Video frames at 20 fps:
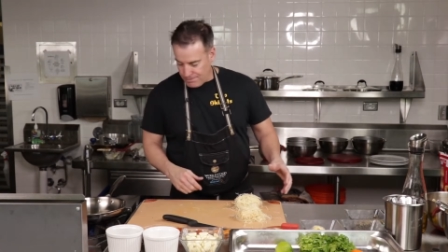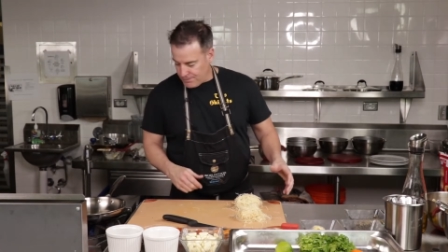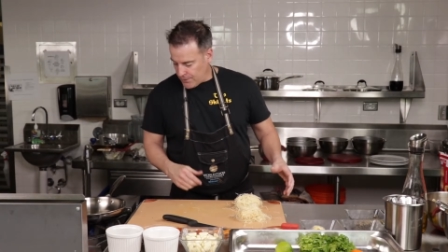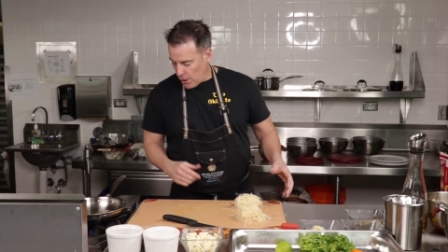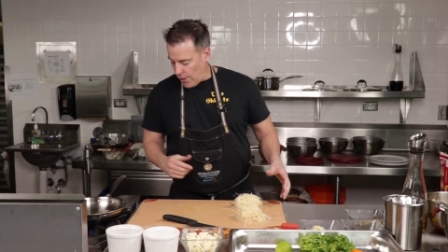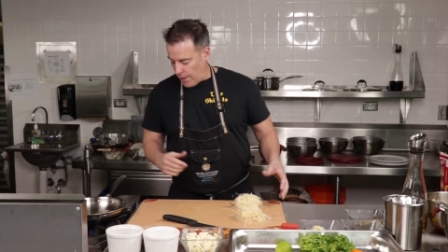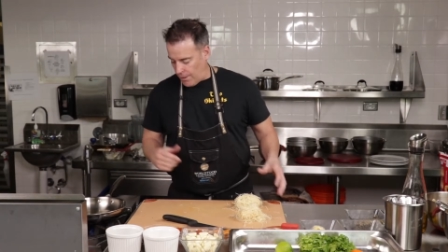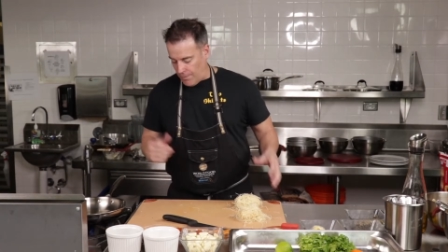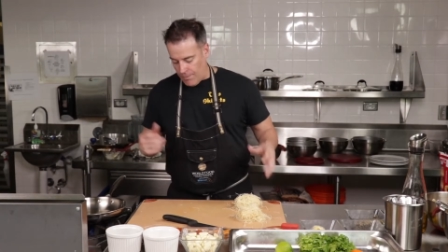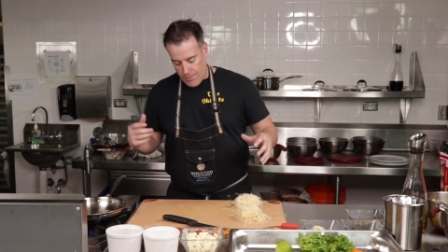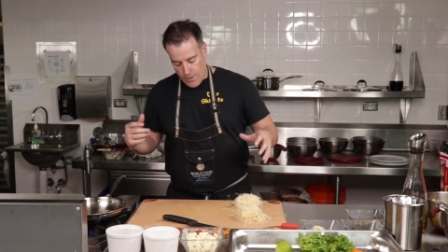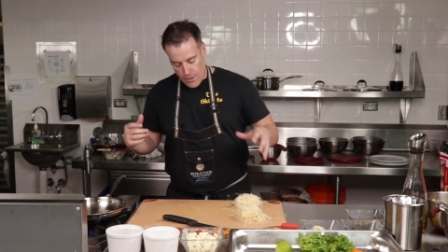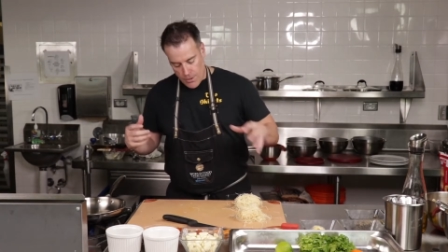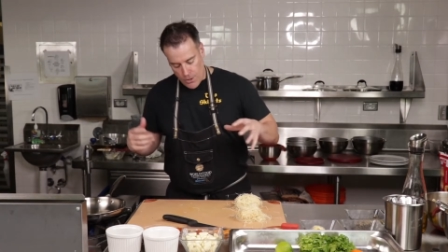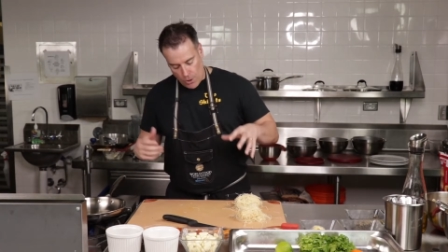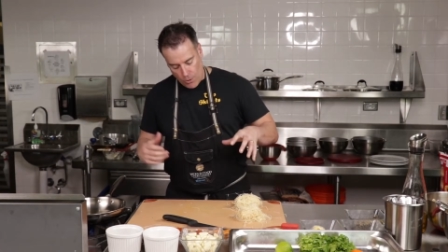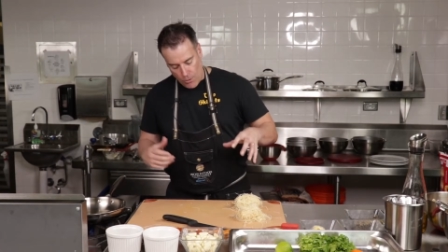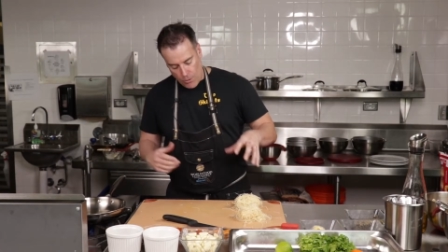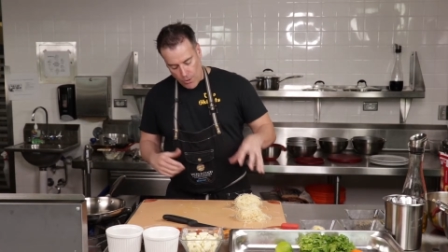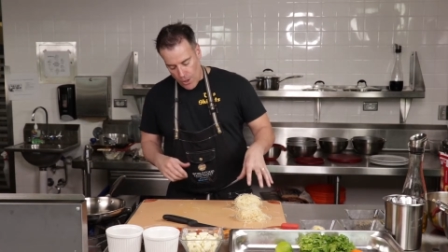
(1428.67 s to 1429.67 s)
All right,
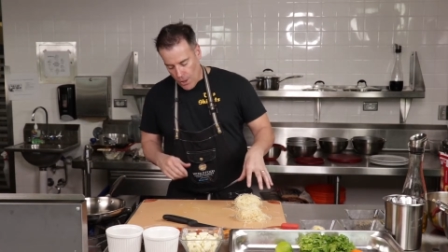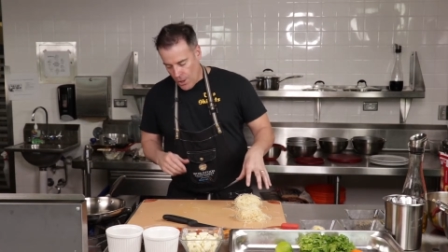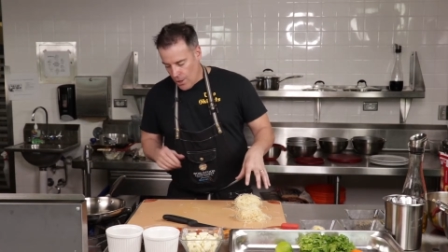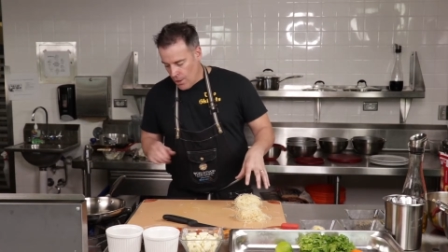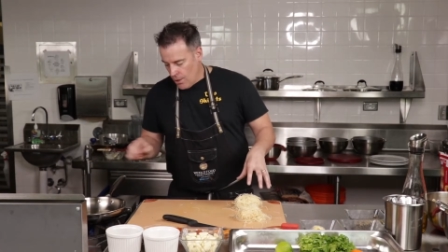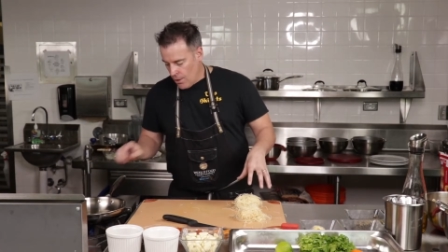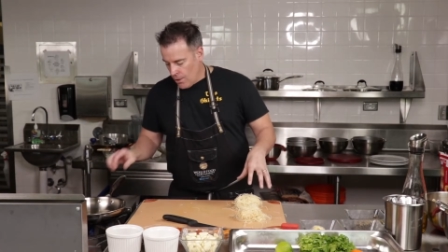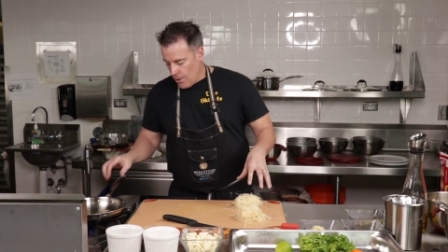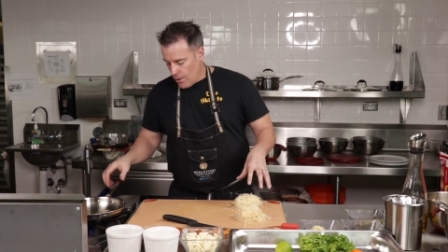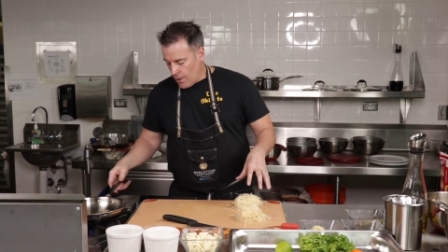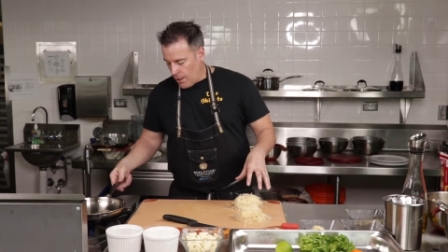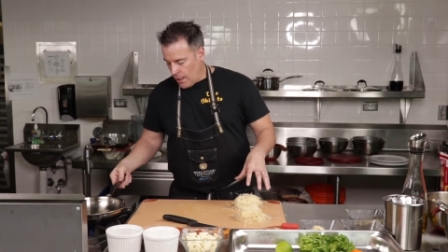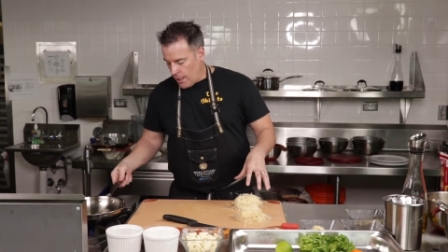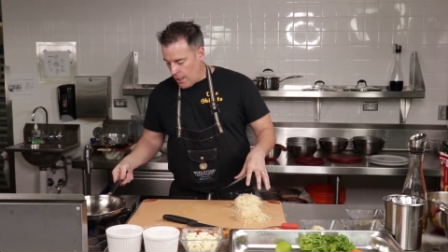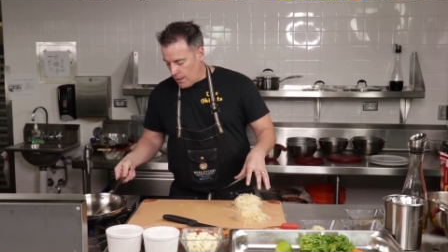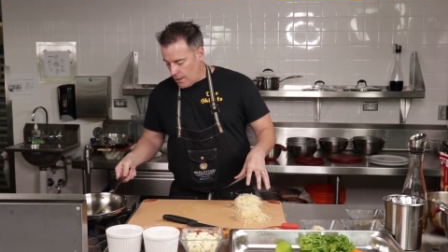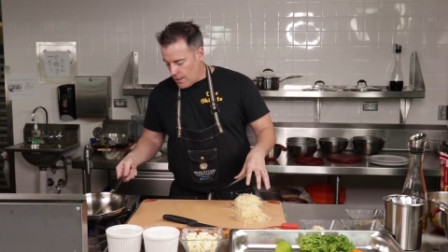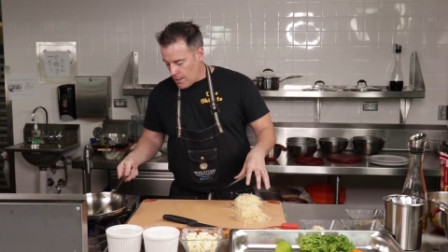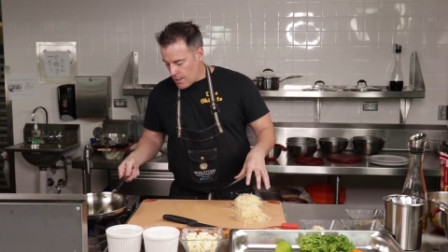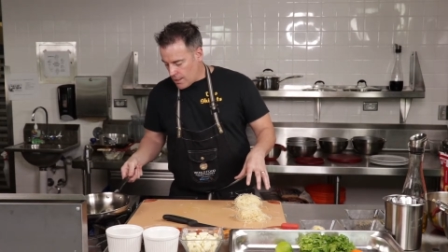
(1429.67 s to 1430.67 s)
so I'm gonna
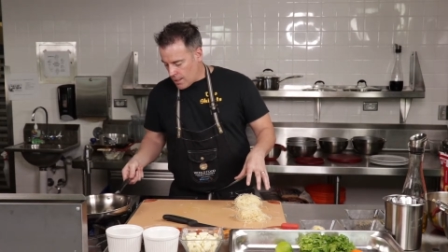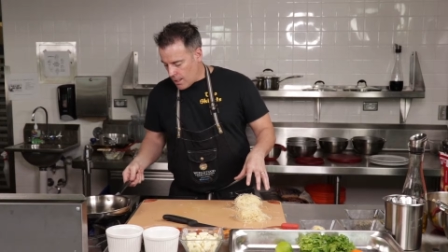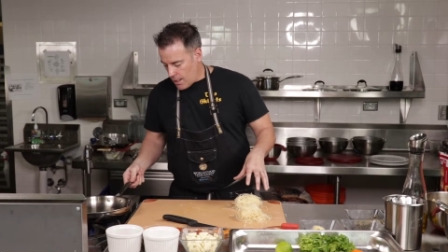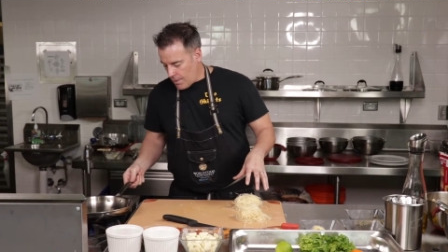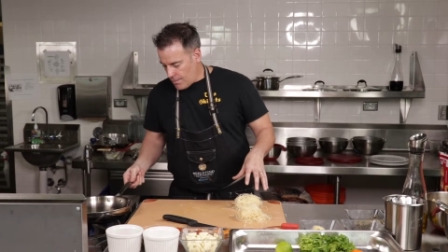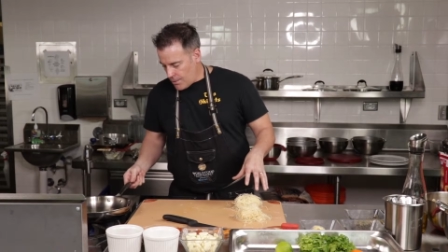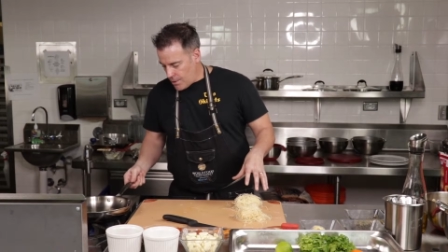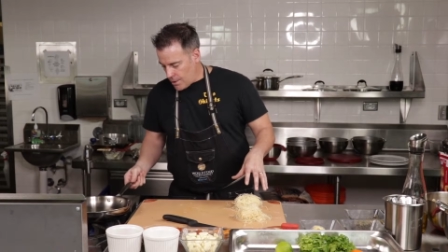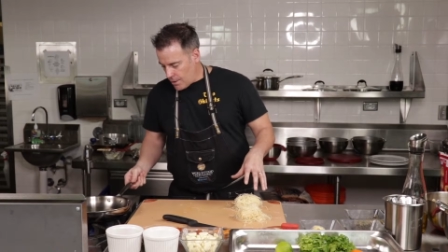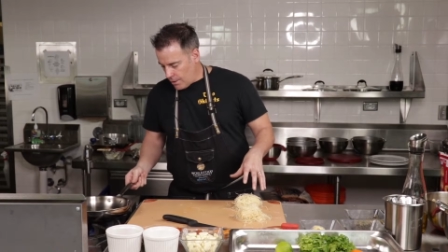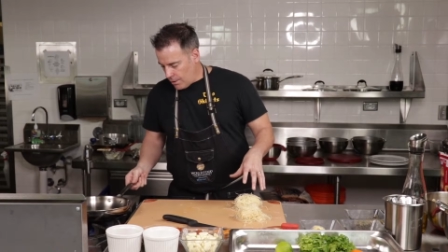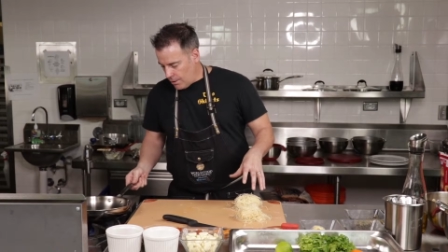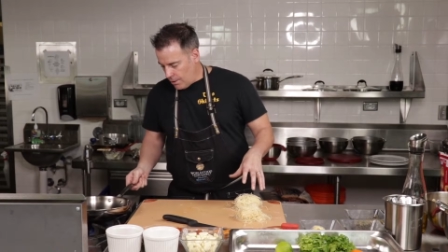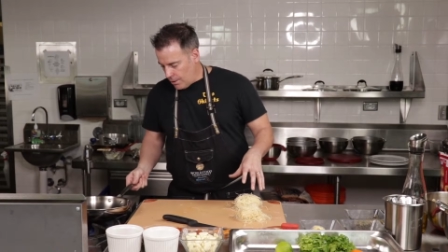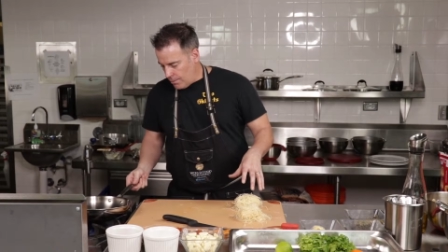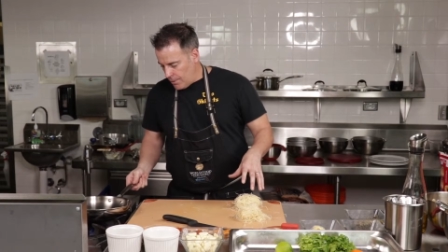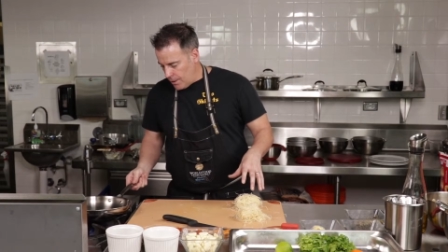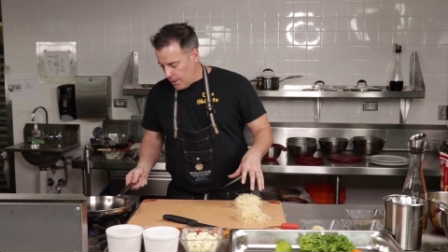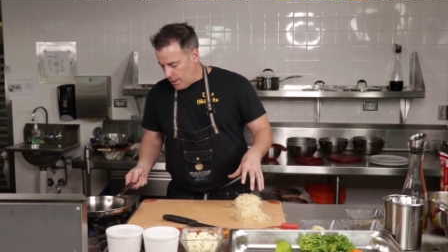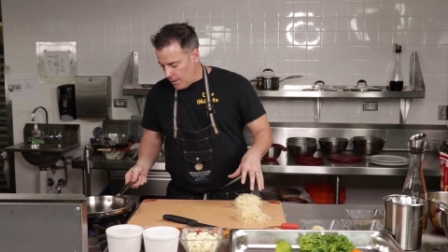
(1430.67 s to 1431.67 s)
heat this up just a little
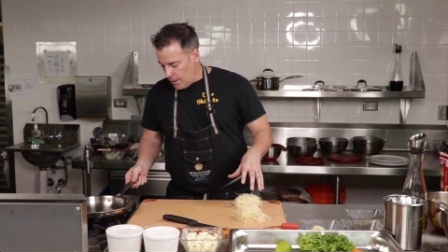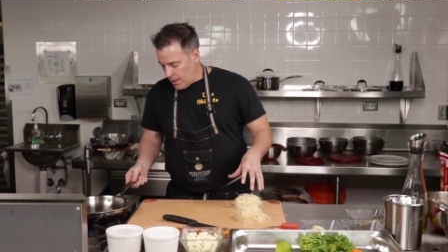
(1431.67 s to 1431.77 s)
bit.